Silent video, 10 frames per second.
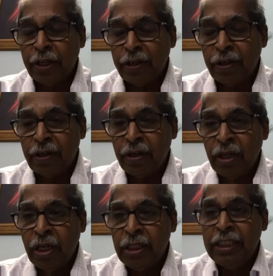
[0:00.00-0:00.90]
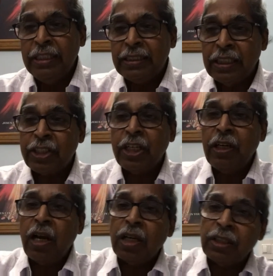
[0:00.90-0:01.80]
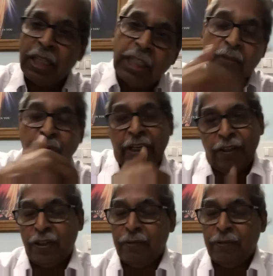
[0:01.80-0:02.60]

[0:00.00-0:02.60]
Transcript: in this section are satisfied.